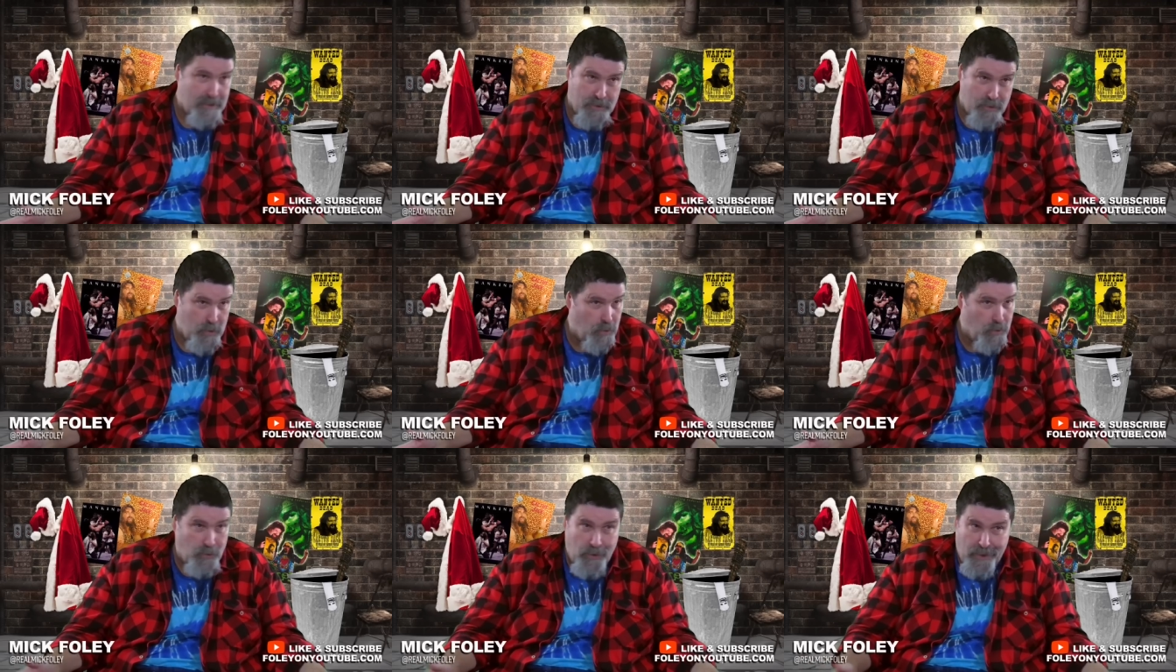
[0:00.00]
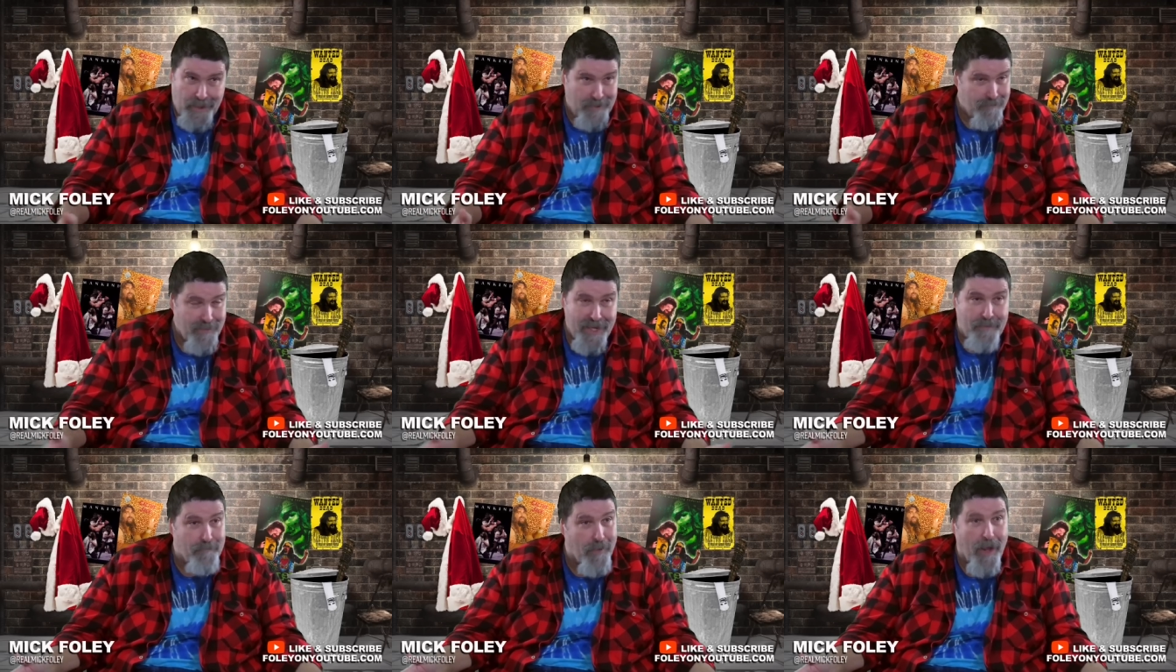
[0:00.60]
cool looking
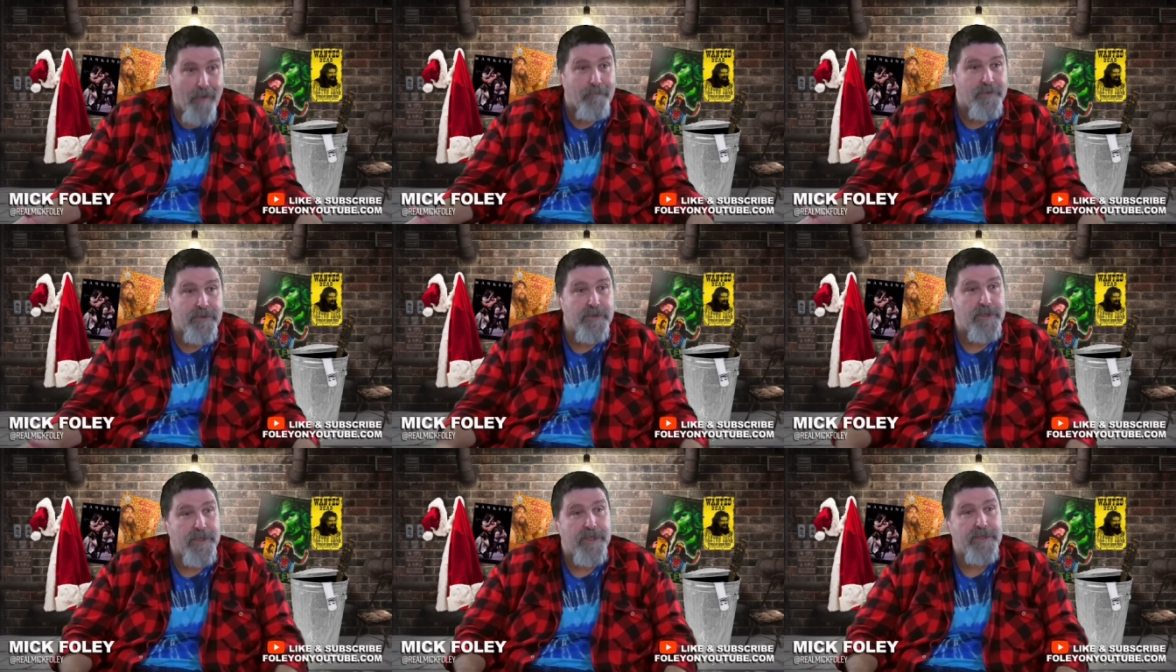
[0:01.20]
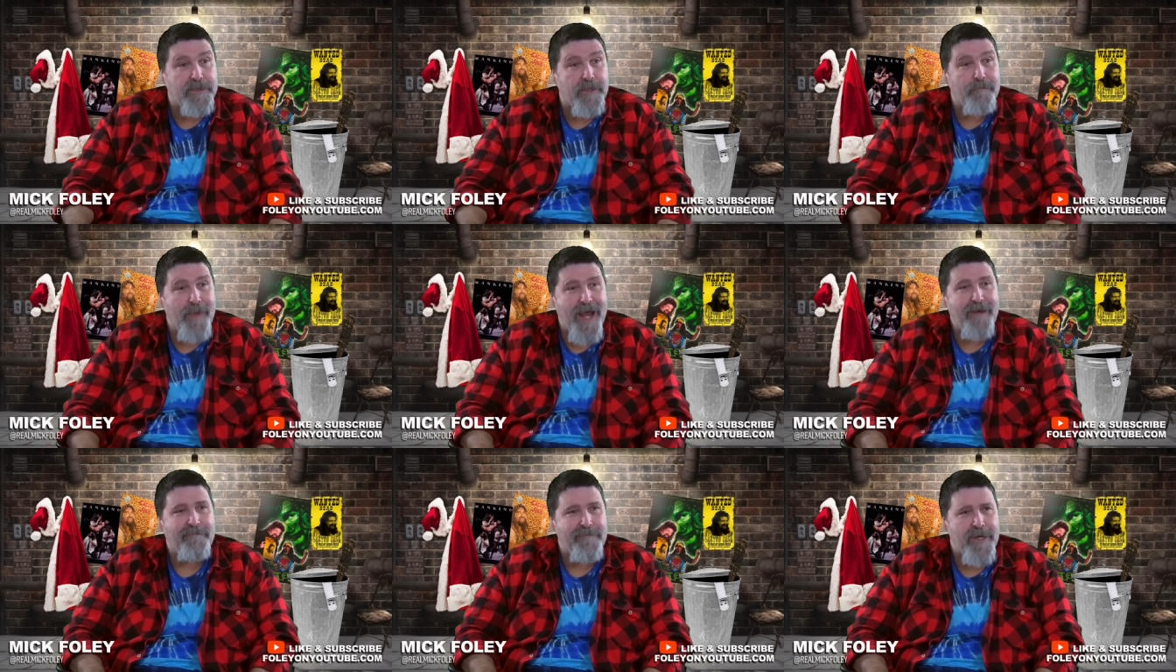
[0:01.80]
big bumps is a
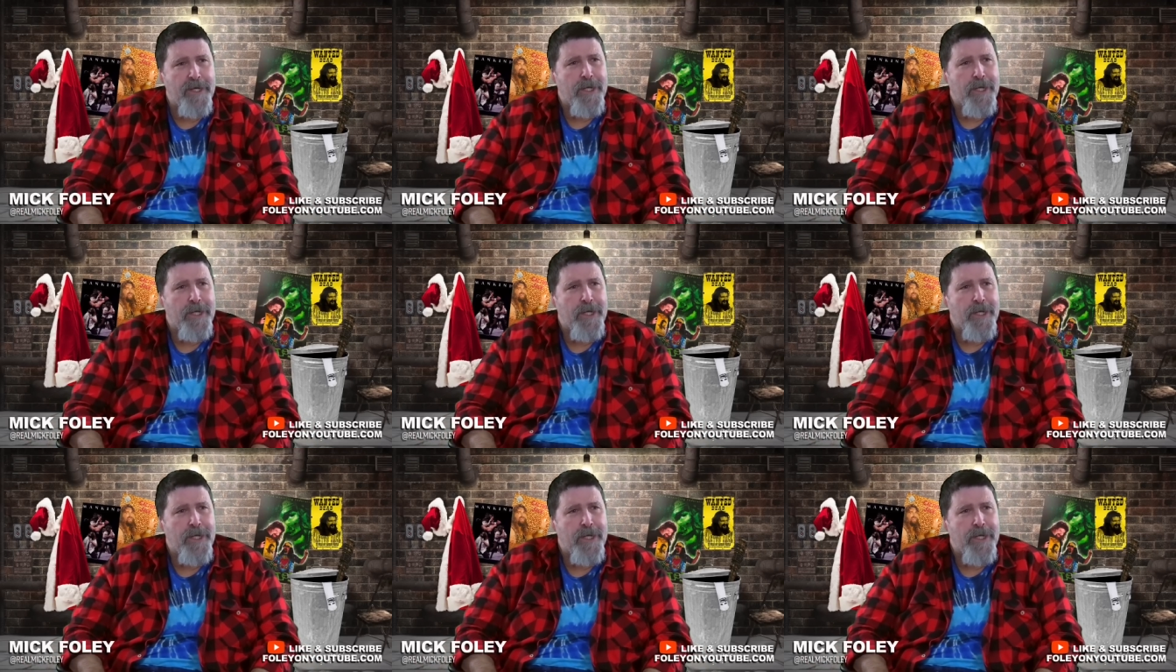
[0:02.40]
benefit